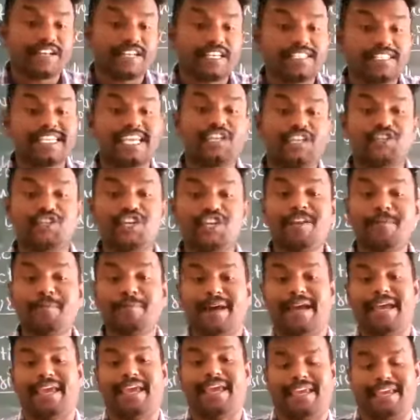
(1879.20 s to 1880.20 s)
rejection
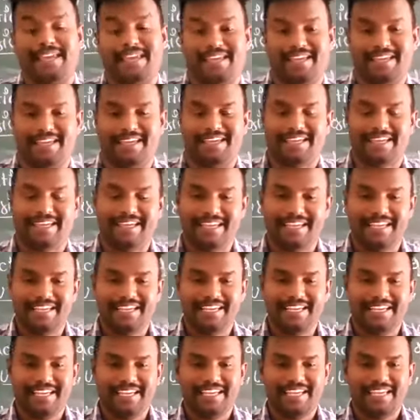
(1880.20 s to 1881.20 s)
by
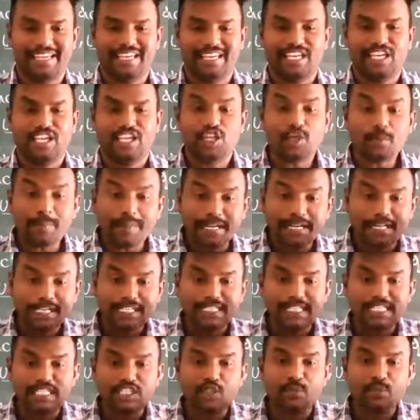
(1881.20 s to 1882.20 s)
immunity
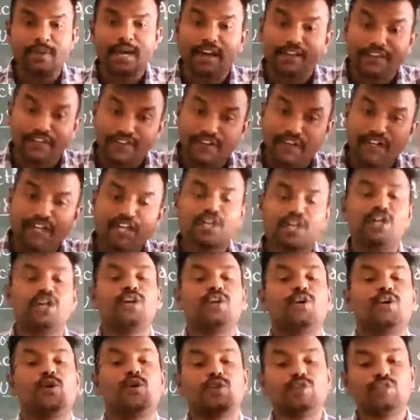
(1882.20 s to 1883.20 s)
system of
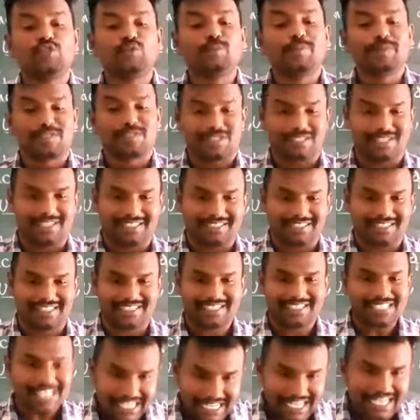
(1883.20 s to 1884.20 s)
host persons.
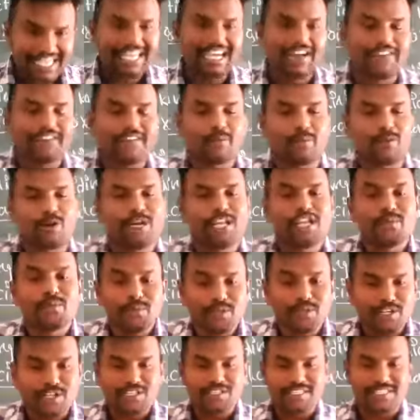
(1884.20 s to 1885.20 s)
Generally, our body
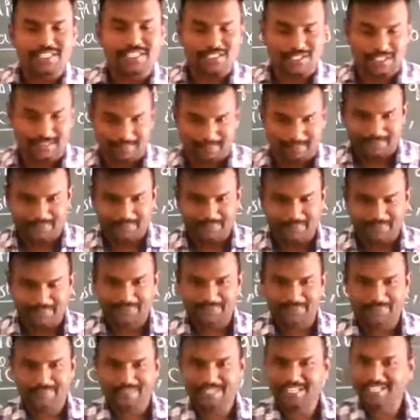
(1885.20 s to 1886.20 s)
immunity system
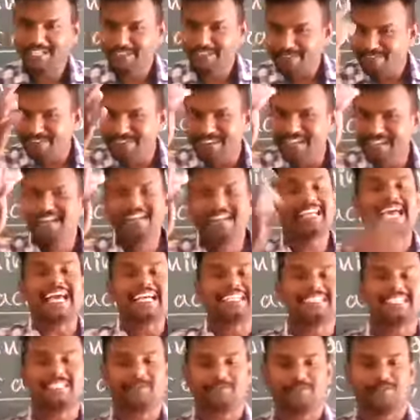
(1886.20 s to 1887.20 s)
will not
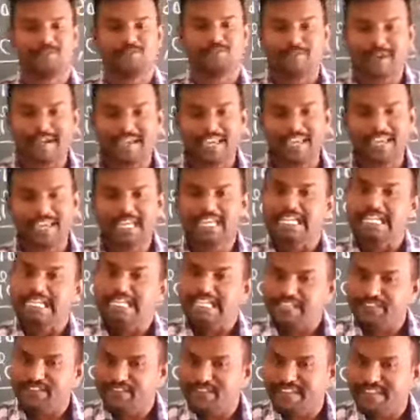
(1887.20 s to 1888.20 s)
accept. Why?
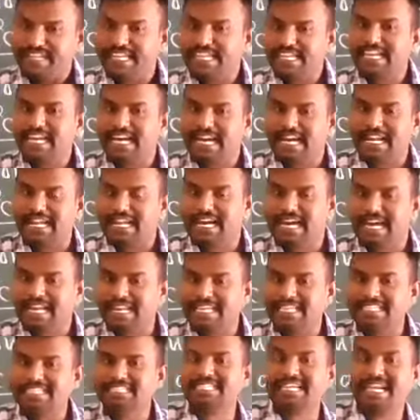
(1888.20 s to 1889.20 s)
If any organ
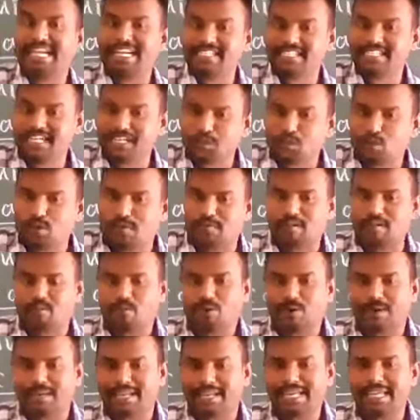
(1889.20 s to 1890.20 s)
is entered to our
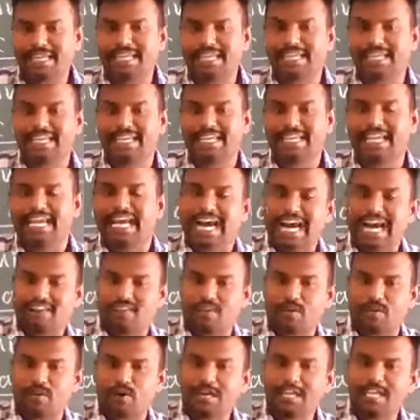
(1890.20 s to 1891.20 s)
body
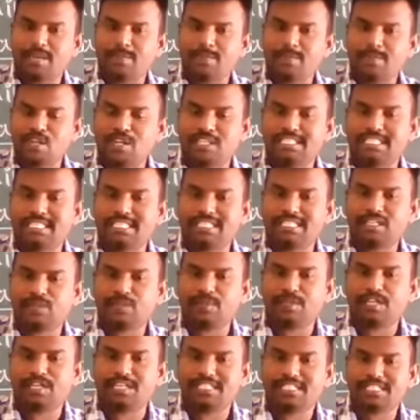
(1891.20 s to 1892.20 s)

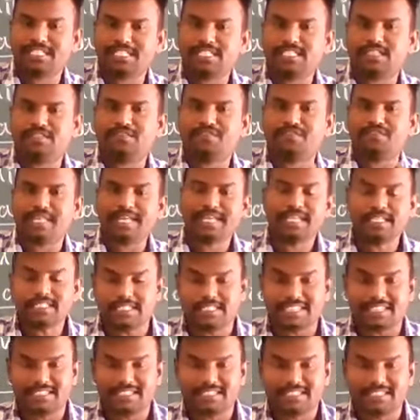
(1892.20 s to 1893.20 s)
immunity system thinks
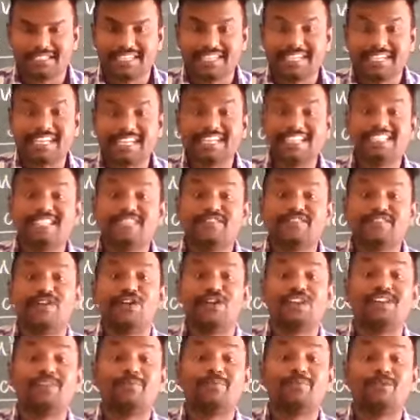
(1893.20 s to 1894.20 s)
it is a foreign